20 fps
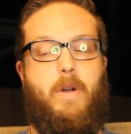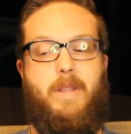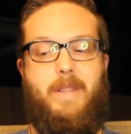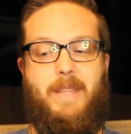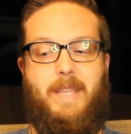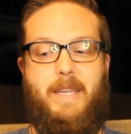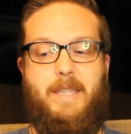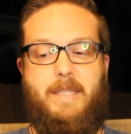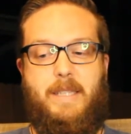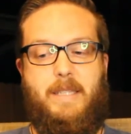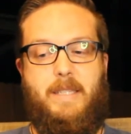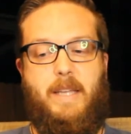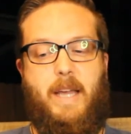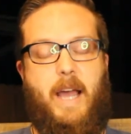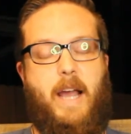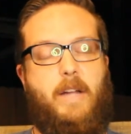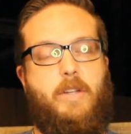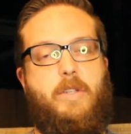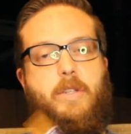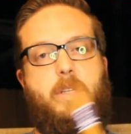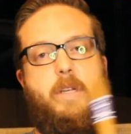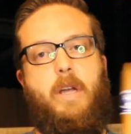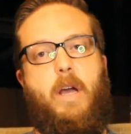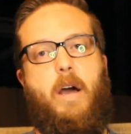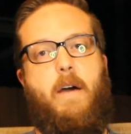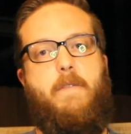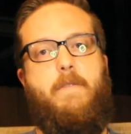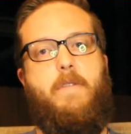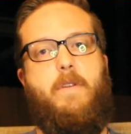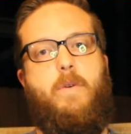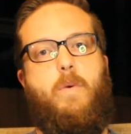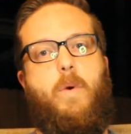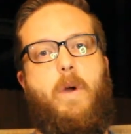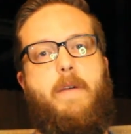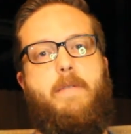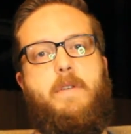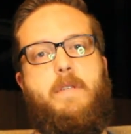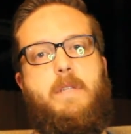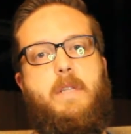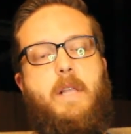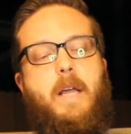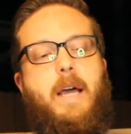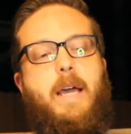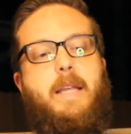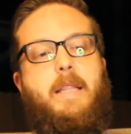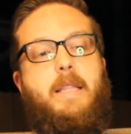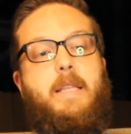This is actually, of the Cuevas line,